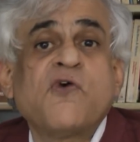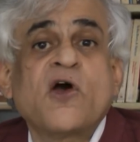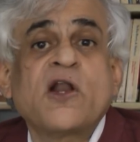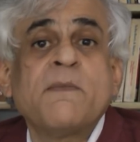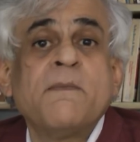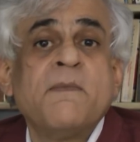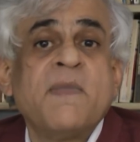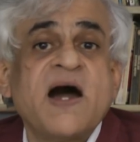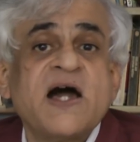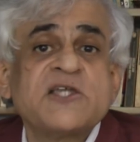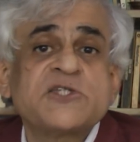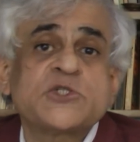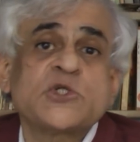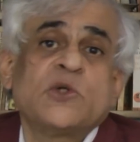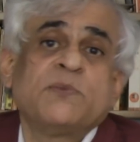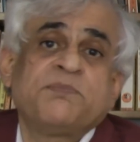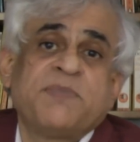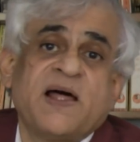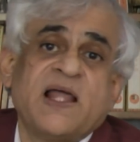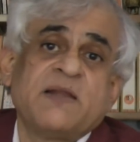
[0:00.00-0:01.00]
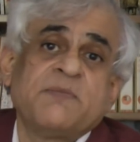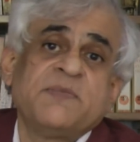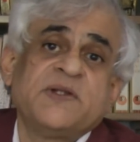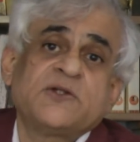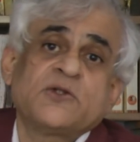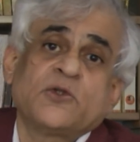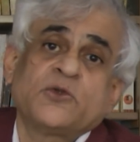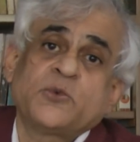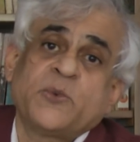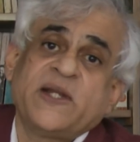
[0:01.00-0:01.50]
for a march on
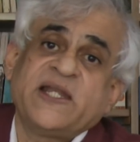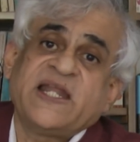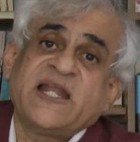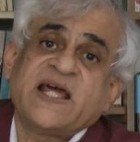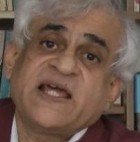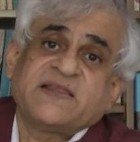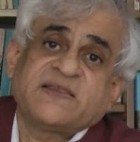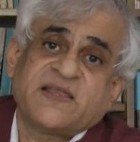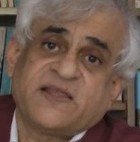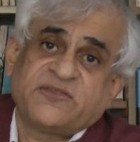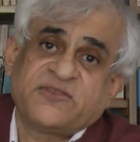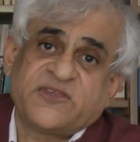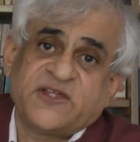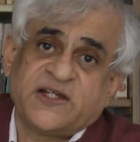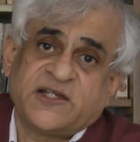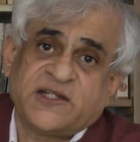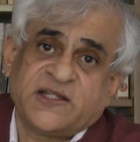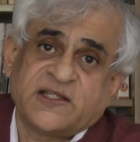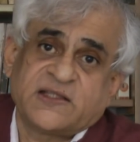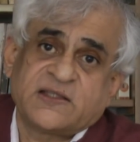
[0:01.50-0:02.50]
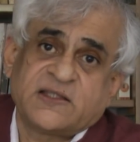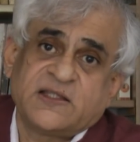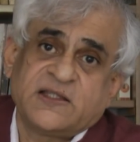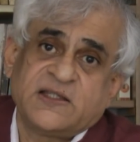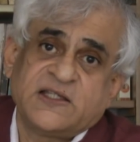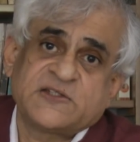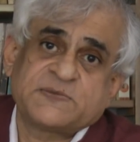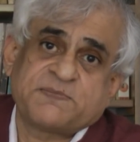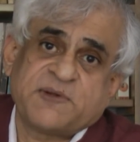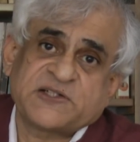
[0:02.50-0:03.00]
Parliament on 29th and
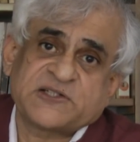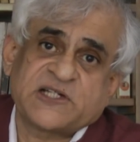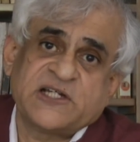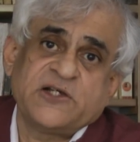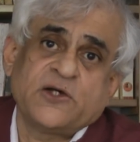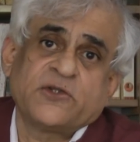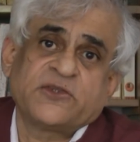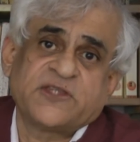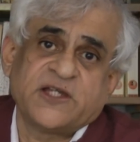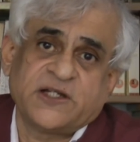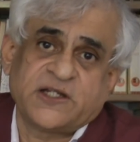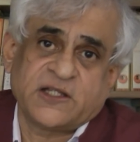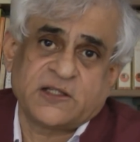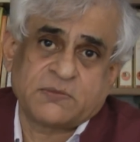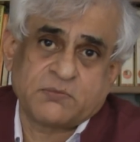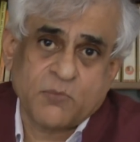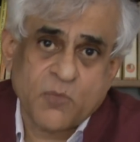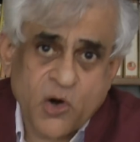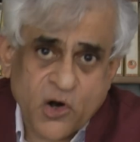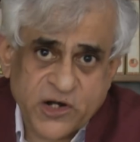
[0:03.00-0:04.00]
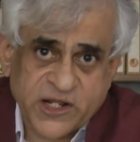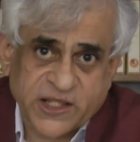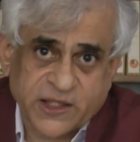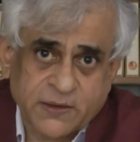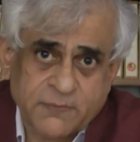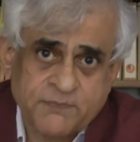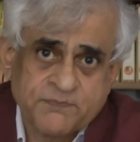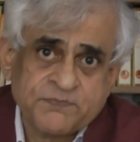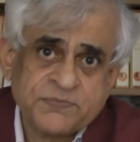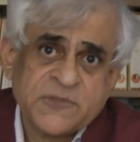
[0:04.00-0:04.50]
30th, especially on 30th
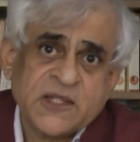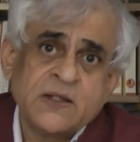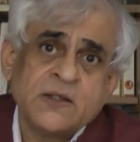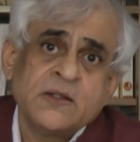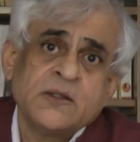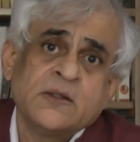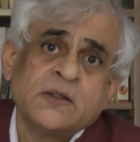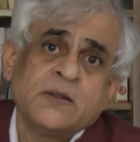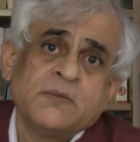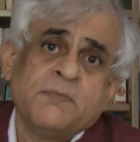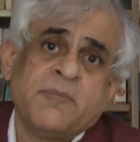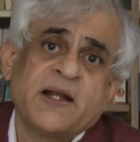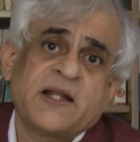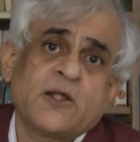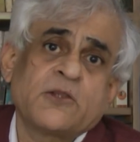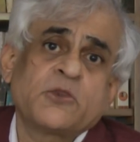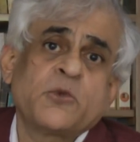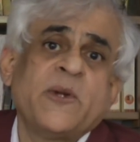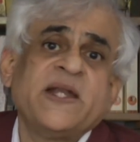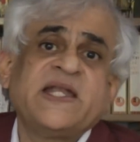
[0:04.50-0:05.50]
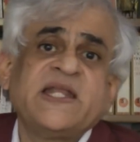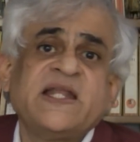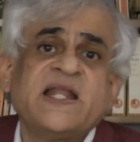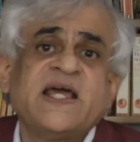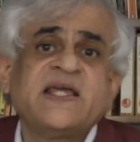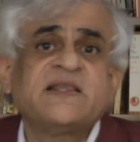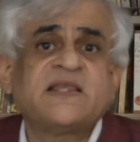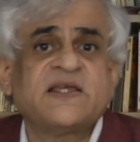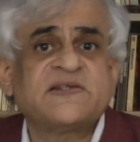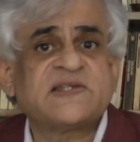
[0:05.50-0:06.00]
morning, but our
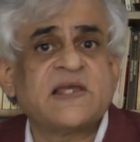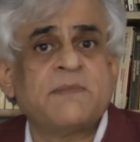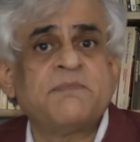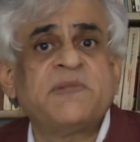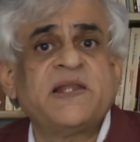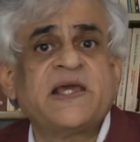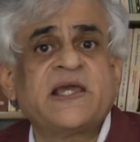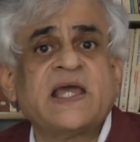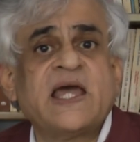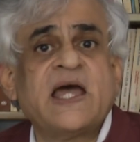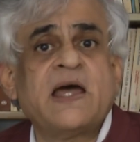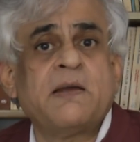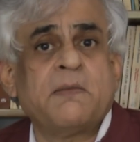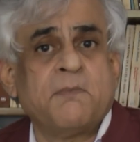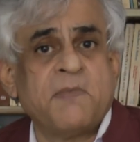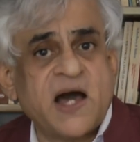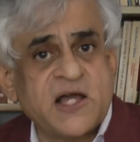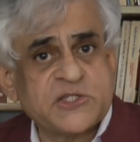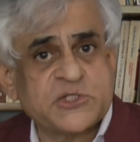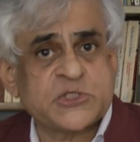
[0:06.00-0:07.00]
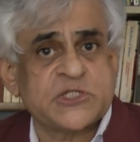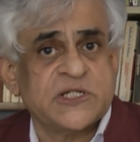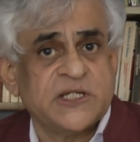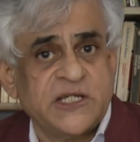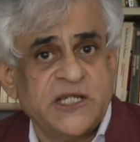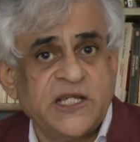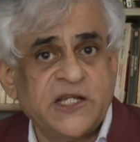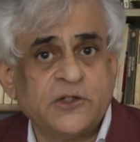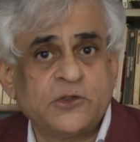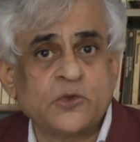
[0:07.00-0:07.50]
29th assembling
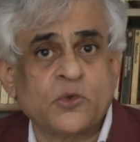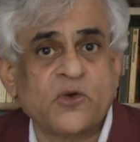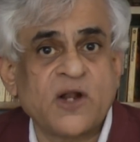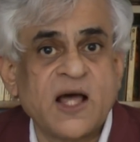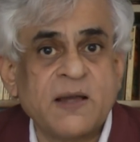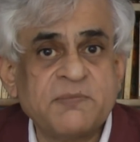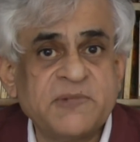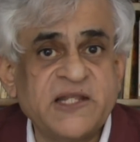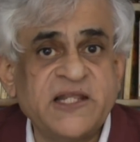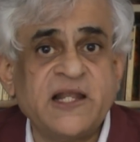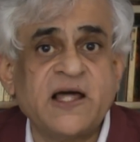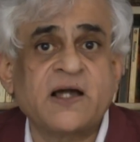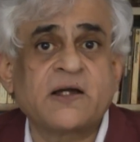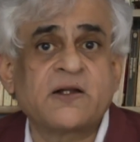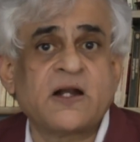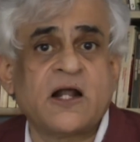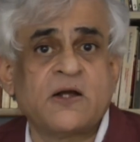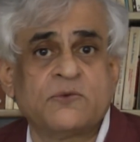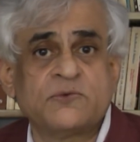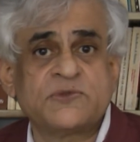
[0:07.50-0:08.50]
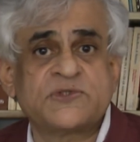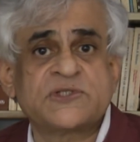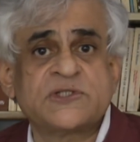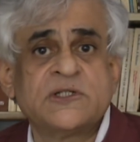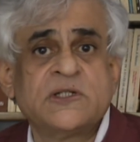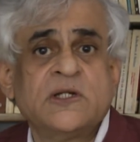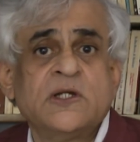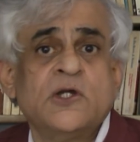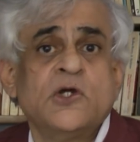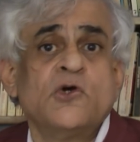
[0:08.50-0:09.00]
march into Ram Leela
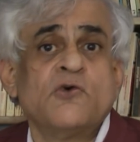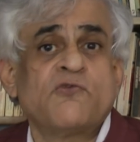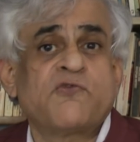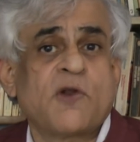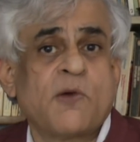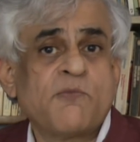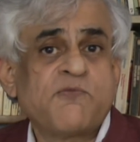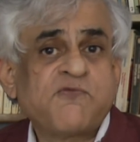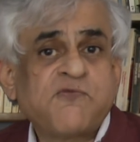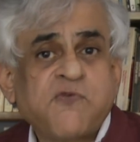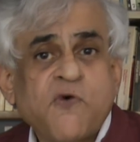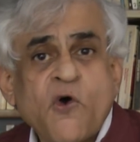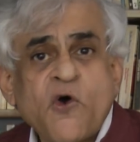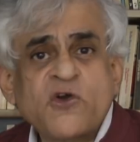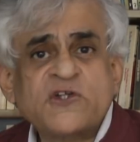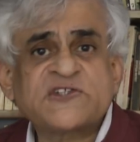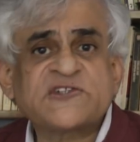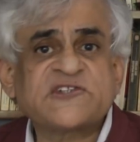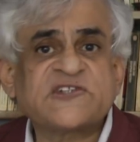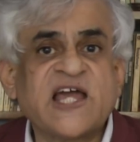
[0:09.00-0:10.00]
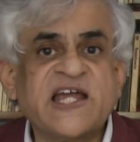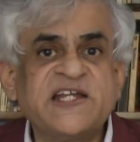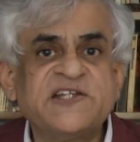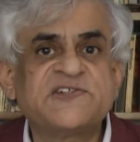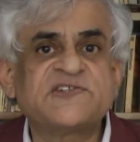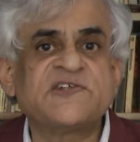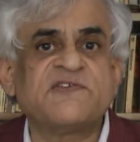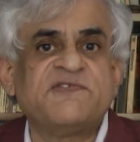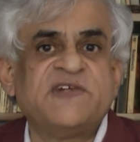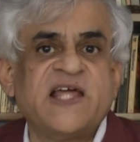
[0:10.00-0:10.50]
grounds from 4
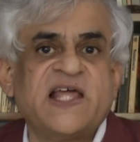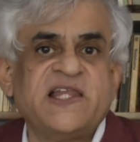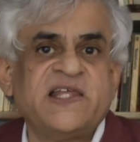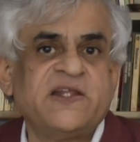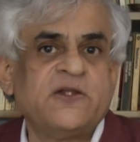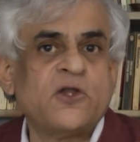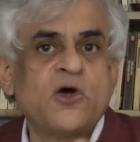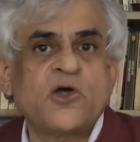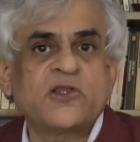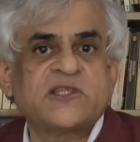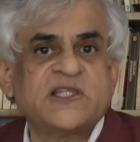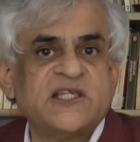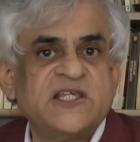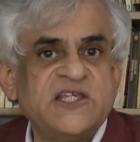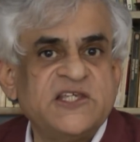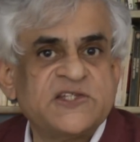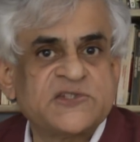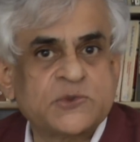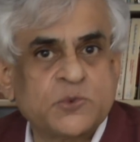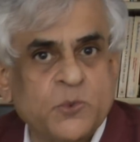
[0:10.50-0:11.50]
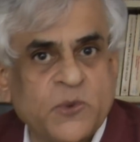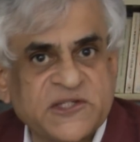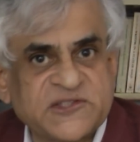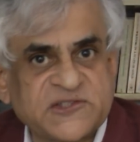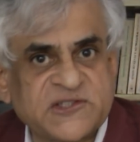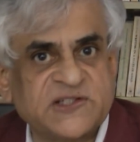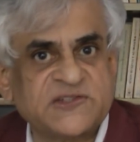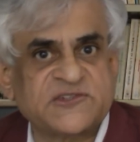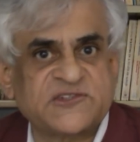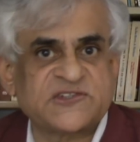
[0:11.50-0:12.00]
sides of Delhi, north, east,
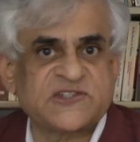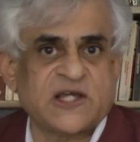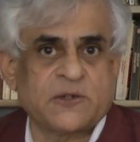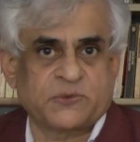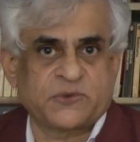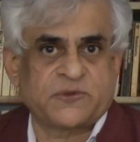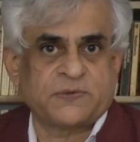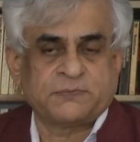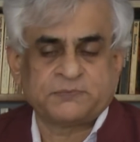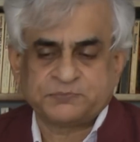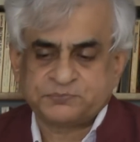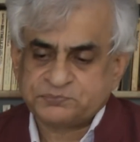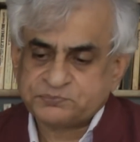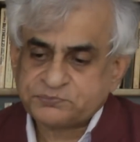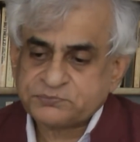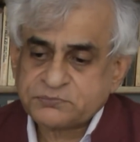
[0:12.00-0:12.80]
west and south.